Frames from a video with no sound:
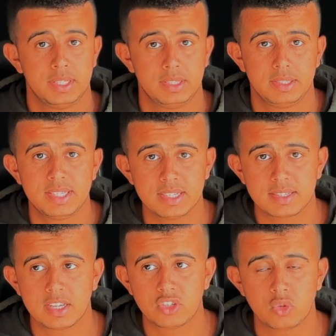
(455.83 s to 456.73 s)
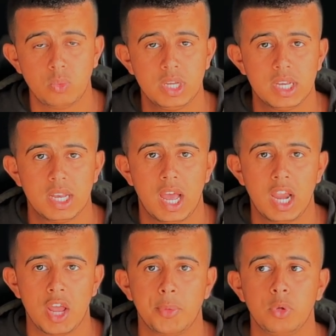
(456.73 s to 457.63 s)
This extension will
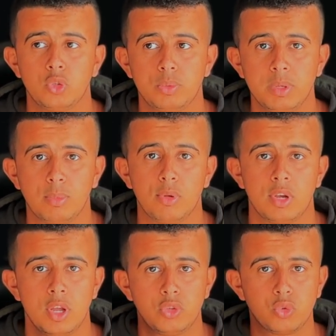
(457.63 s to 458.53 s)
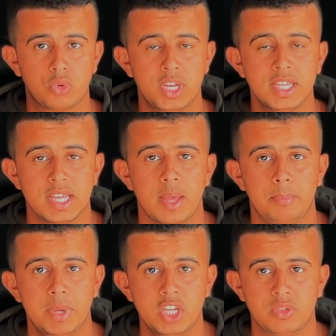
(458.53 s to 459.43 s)
allow you to be able to create a
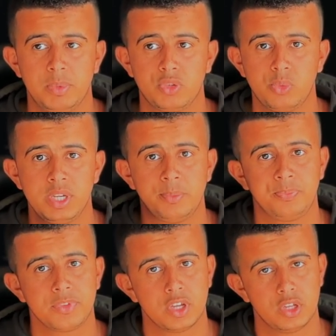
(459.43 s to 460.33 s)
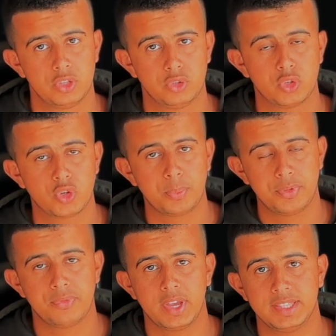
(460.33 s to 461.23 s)
page between the
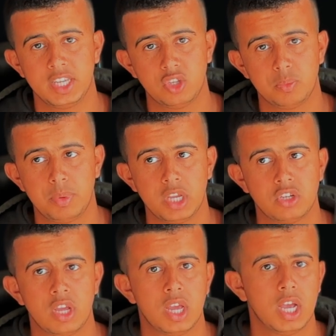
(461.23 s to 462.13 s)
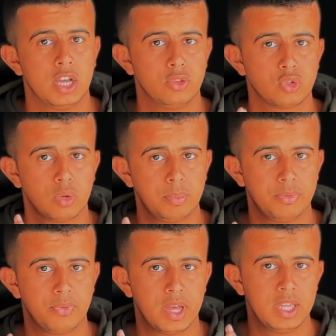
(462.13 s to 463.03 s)
Shopify thank you page and the
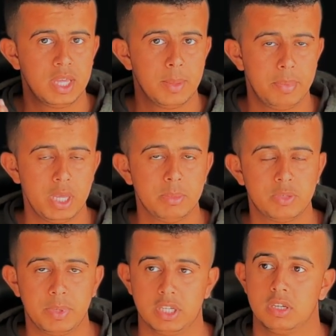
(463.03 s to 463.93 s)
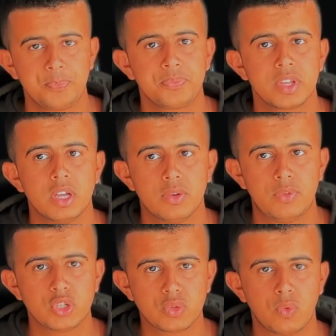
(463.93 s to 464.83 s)
Shopify payment page.
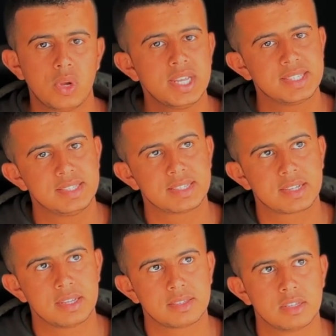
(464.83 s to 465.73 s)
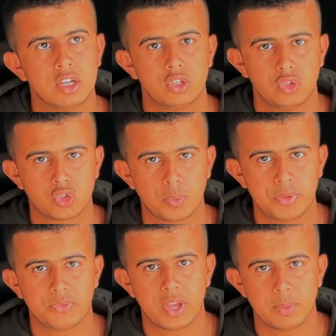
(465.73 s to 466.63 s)
First of all, let's discuss the
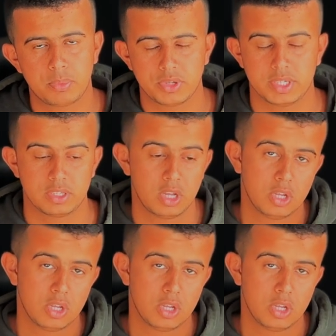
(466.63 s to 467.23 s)
Shopify process.